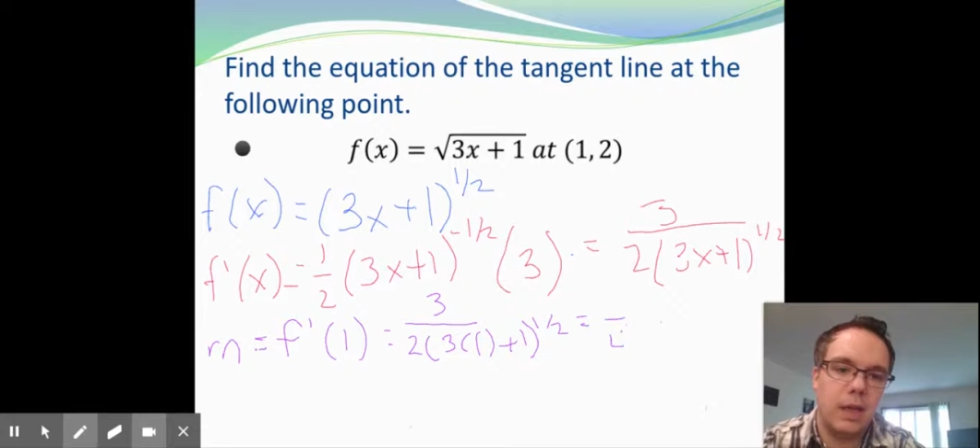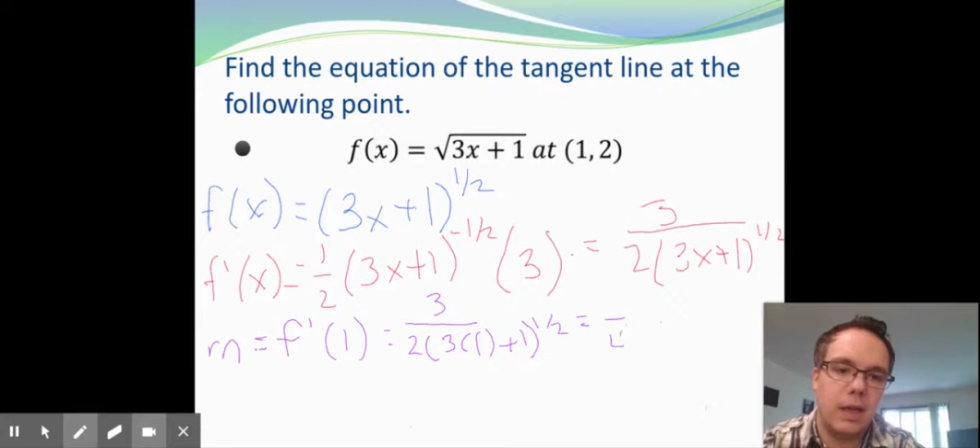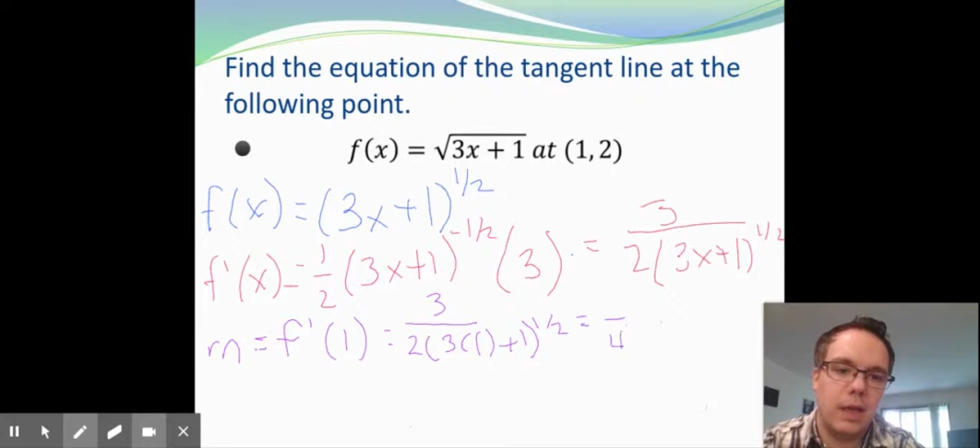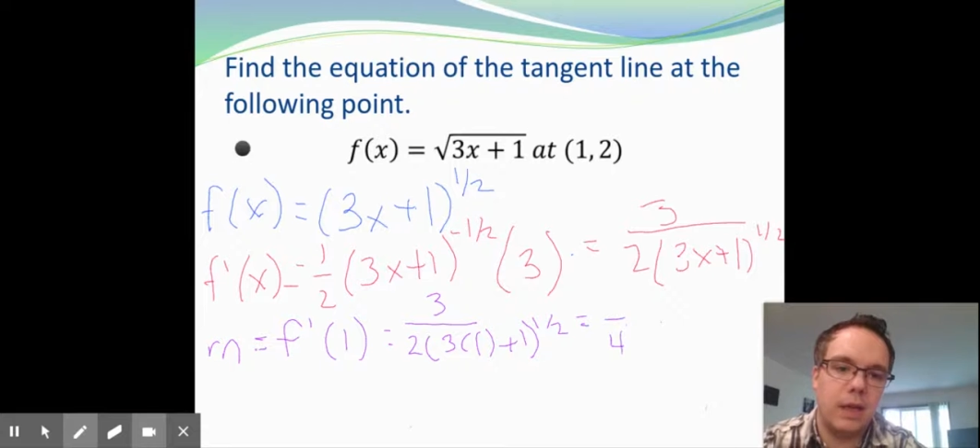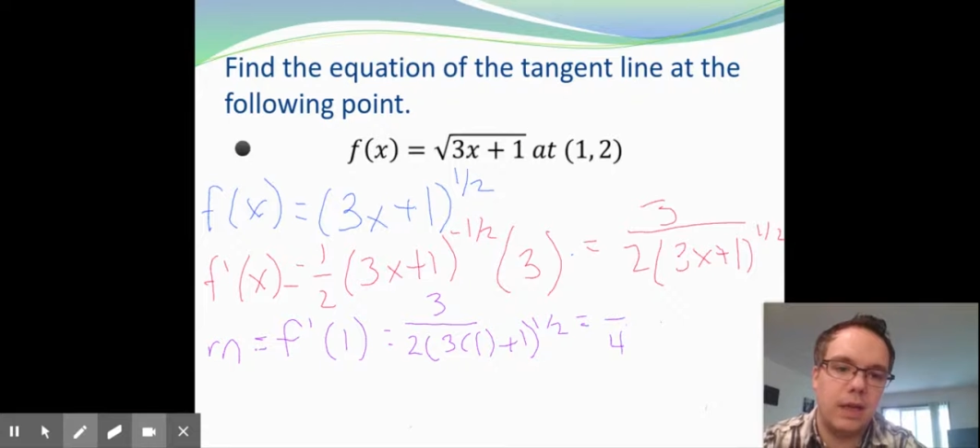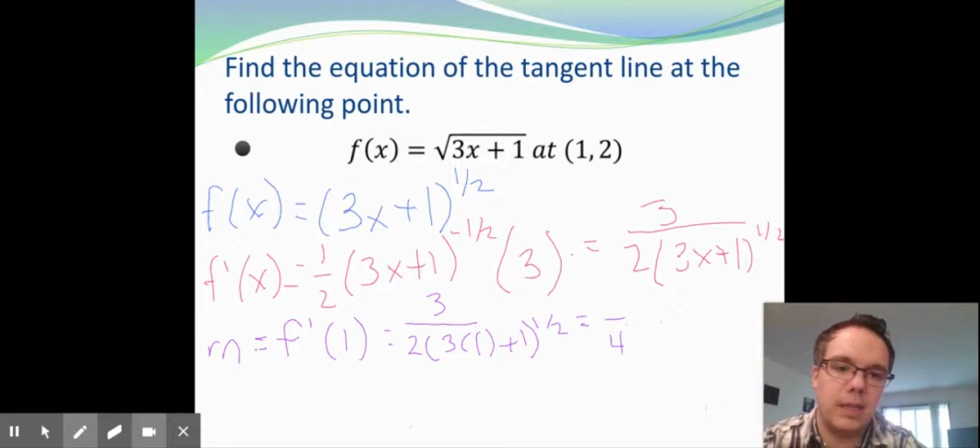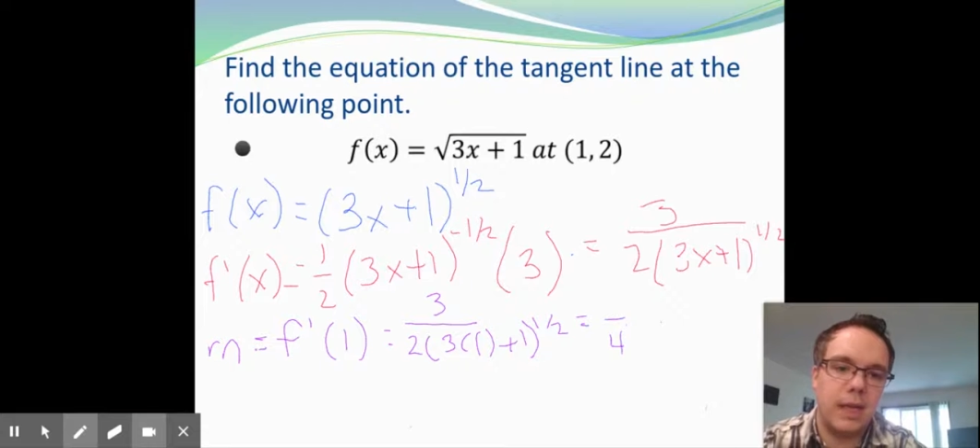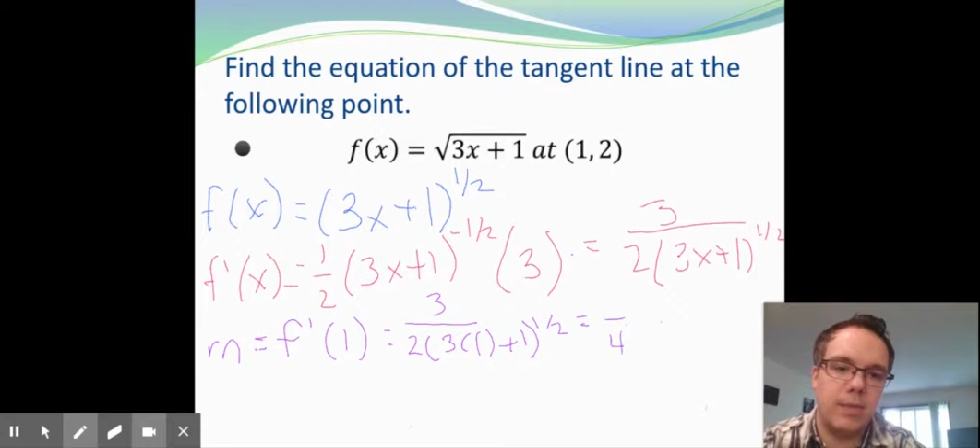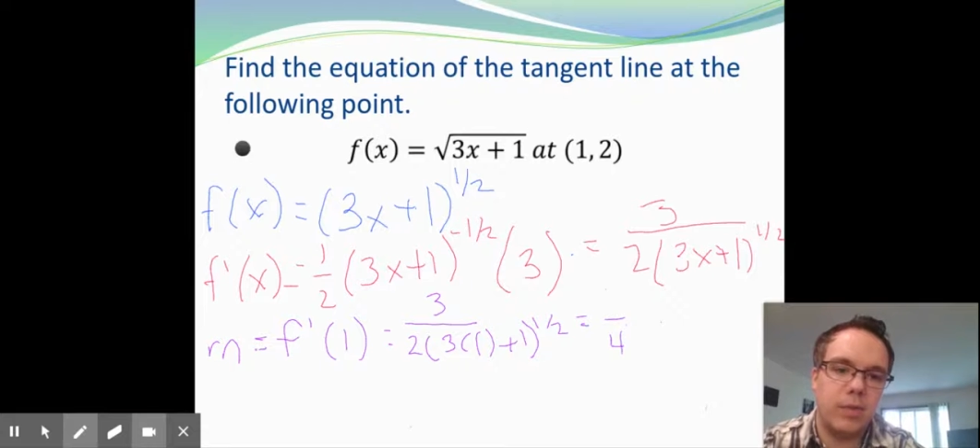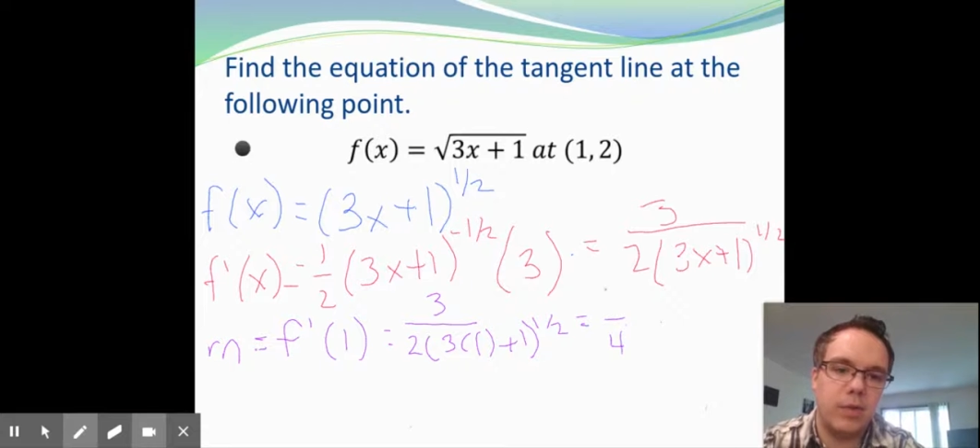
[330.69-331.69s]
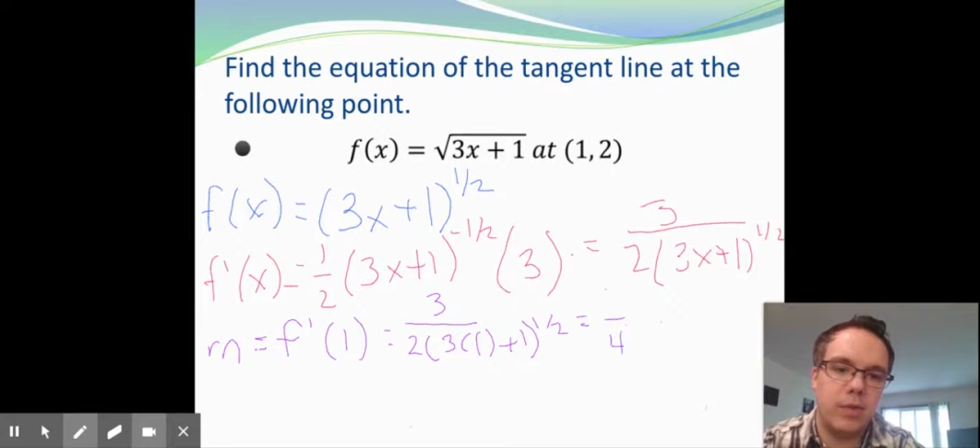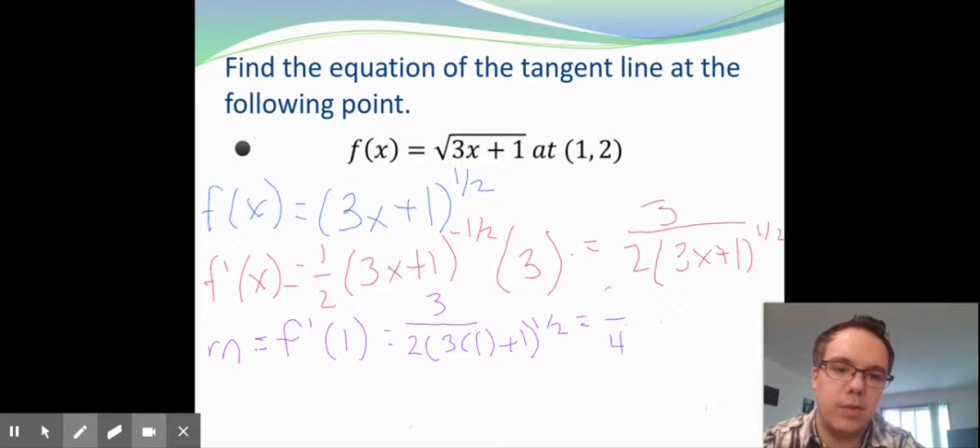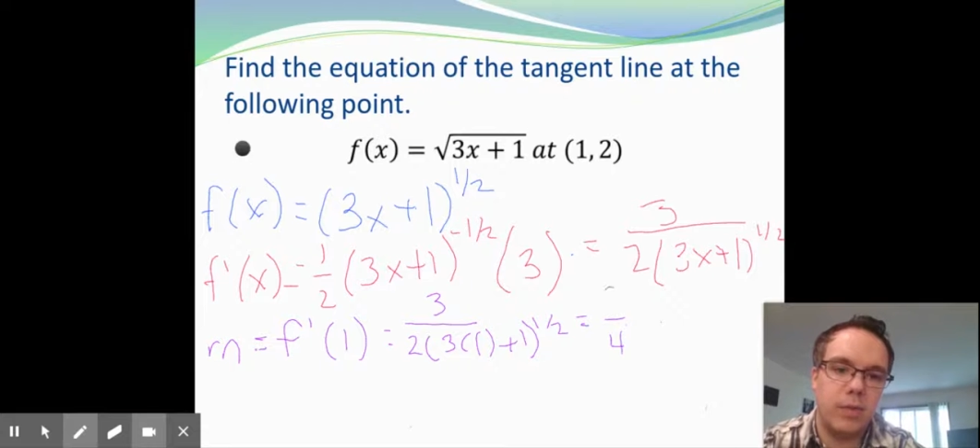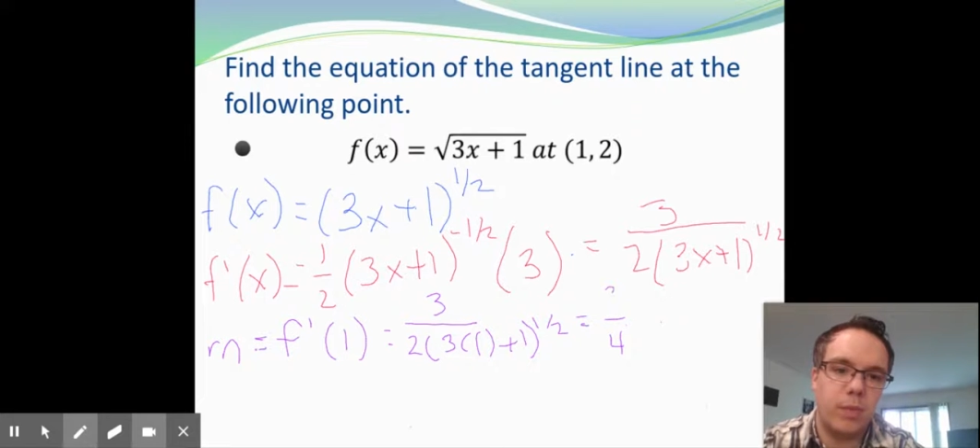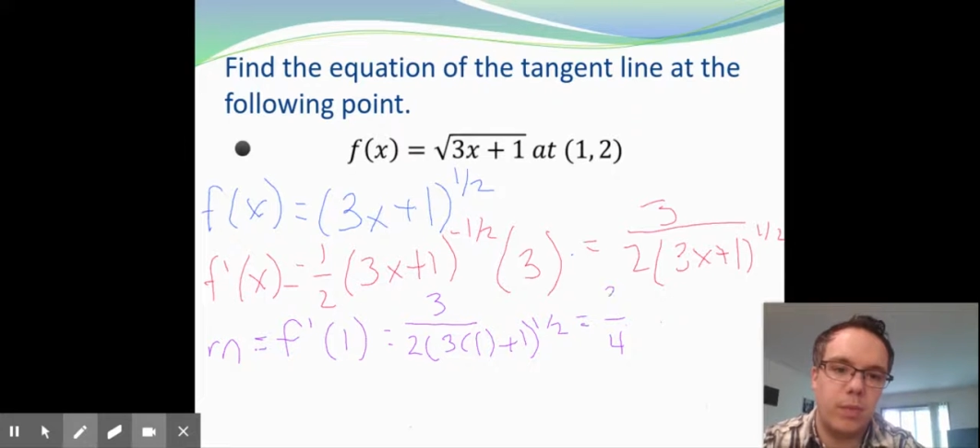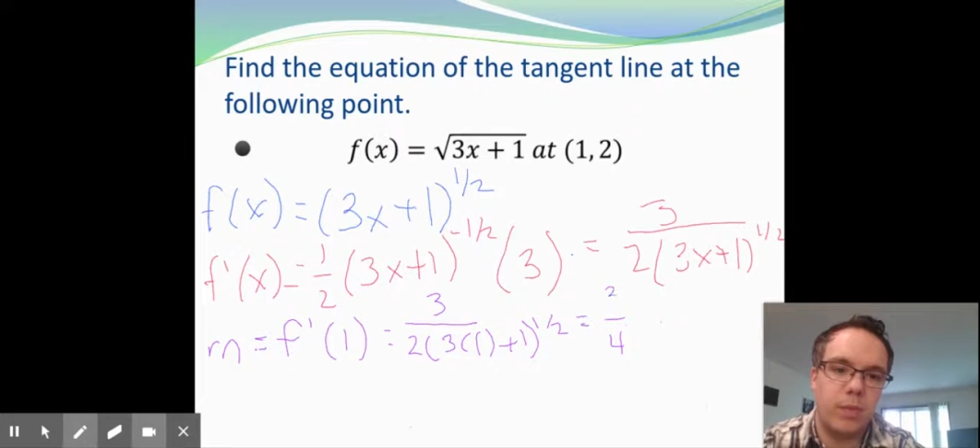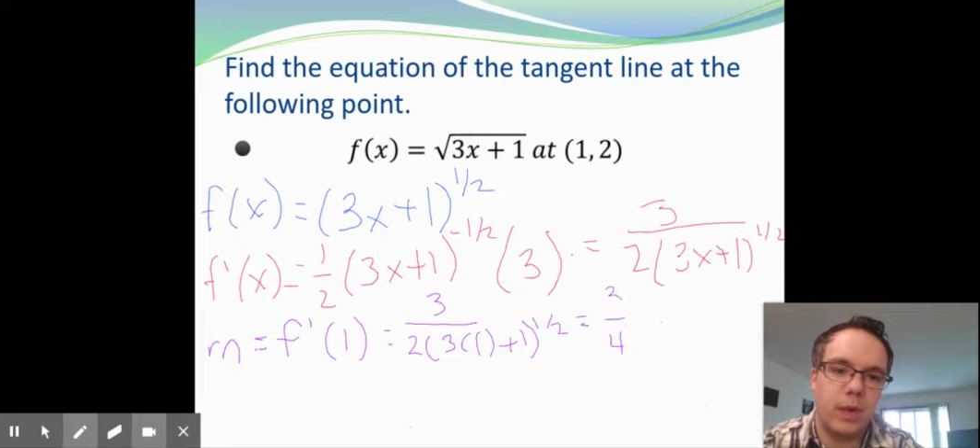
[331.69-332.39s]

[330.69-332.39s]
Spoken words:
and on top we're